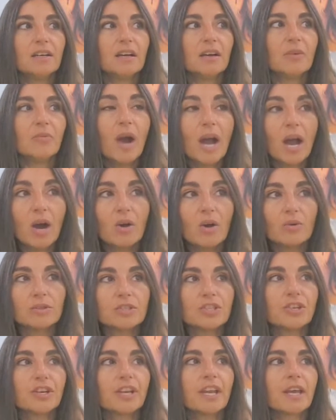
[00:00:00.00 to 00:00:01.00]
wow,
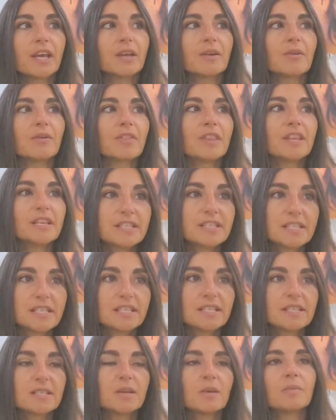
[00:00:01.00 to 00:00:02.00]
to get this
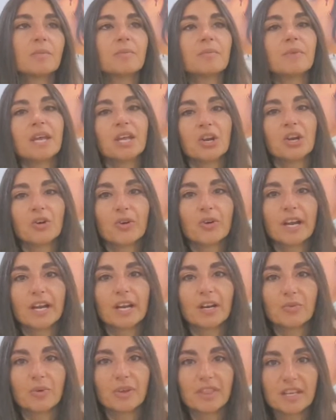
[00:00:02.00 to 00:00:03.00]
system
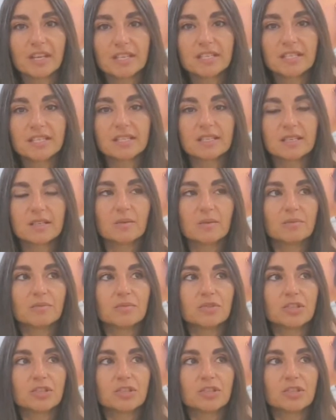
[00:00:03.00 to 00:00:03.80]
integrated with this system,